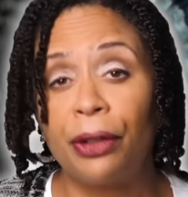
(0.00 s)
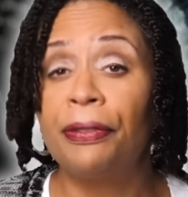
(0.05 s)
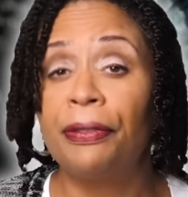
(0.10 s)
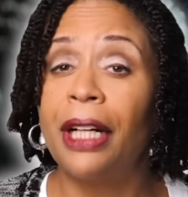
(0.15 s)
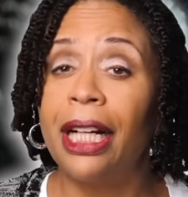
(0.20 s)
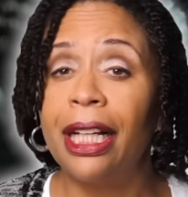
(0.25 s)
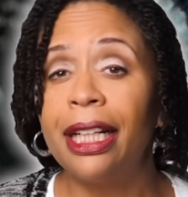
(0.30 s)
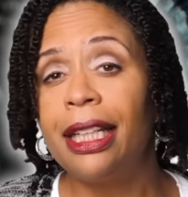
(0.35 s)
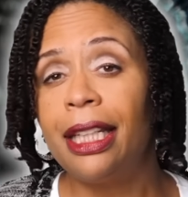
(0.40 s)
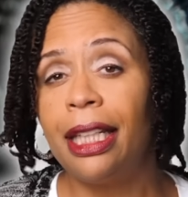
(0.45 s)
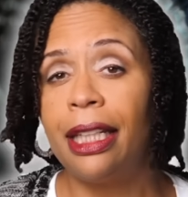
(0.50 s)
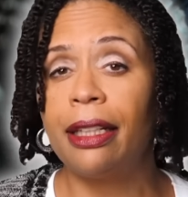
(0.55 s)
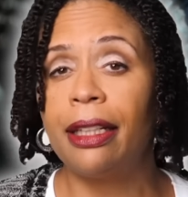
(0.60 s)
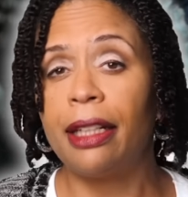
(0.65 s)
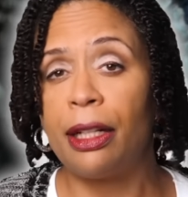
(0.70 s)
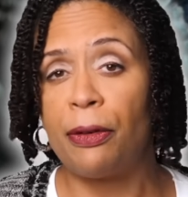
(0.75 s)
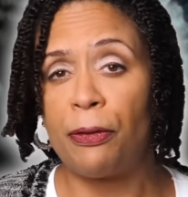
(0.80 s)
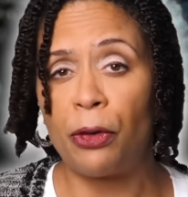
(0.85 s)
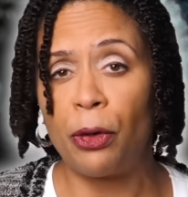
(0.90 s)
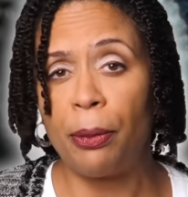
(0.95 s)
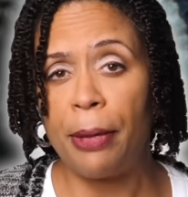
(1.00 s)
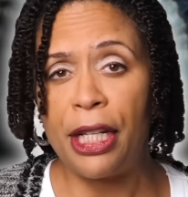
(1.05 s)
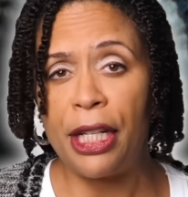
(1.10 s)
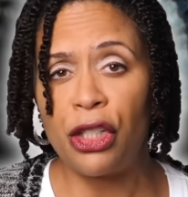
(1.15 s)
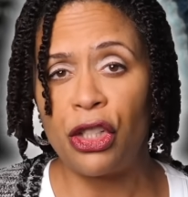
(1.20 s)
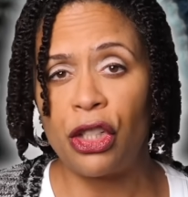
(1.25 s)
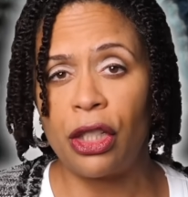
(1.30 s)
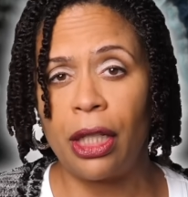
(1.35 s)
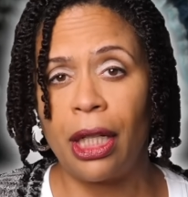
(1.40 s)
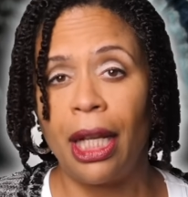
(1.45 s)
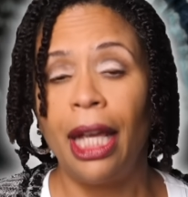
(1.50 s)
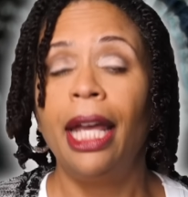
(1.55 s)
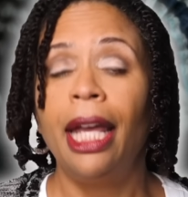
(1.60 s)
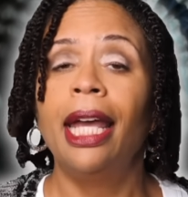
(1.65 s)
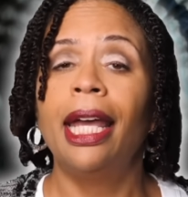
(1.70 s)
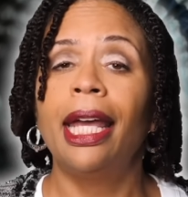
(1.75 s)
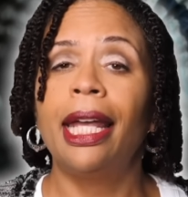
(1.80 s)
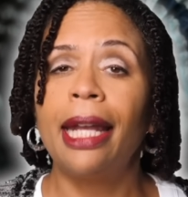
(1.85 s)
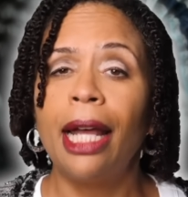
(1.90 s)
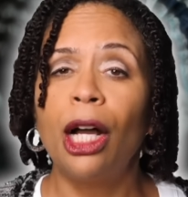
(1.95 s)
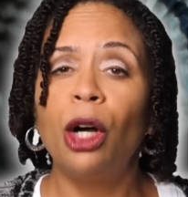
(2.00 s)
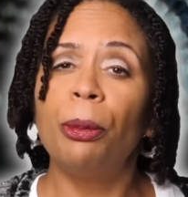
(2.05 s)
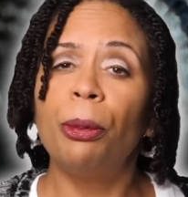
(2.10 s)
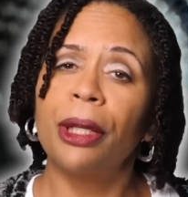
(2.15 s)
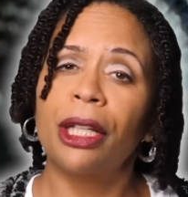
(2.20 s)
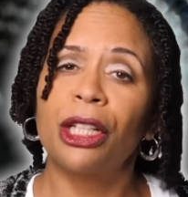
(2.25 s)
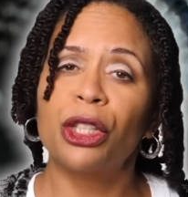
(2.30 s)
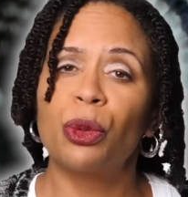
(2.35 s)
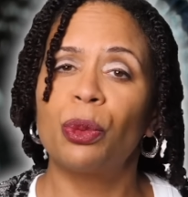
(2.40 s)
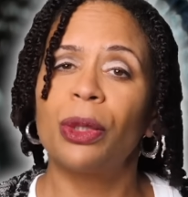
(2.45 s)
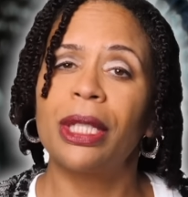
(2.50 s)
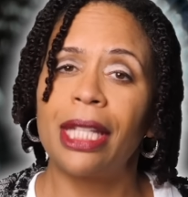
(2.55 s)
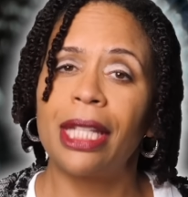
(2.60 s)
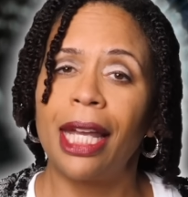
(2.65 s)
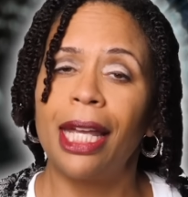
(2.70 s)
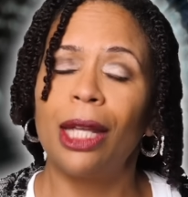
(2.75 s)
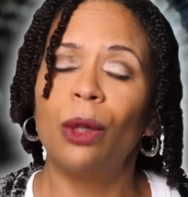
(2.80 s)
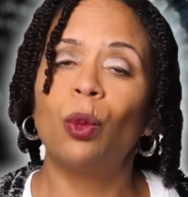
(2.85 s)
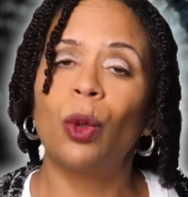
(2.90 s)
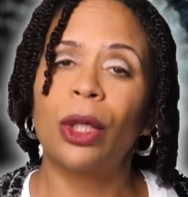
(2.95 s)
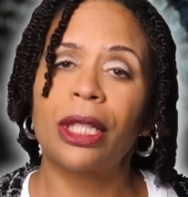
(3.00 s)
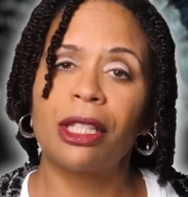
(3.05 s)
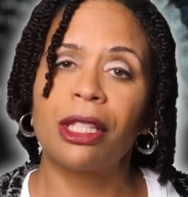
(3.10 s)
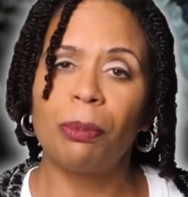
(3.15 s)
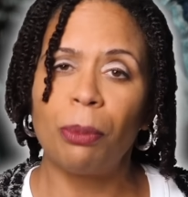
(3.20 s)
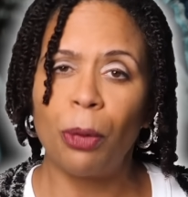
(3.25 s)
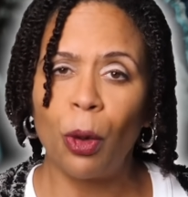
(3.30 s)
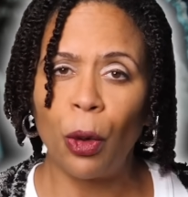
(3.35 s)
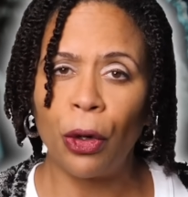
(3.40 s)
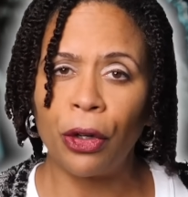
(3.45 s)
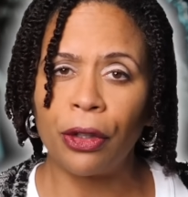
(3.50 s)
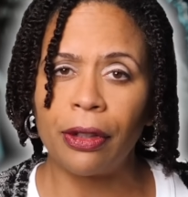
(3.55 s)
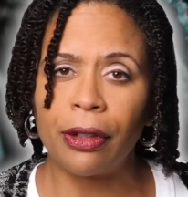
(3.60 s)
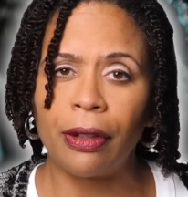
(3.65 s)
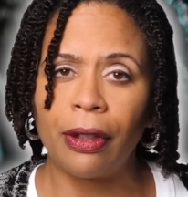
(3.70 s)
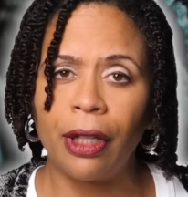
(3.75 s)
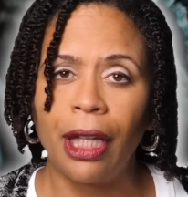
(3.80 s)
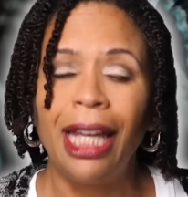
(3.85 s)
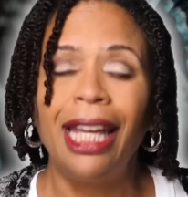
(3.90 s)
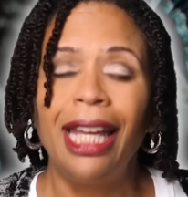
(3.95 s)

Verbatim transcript: of unneeded information and helping us retain what's important.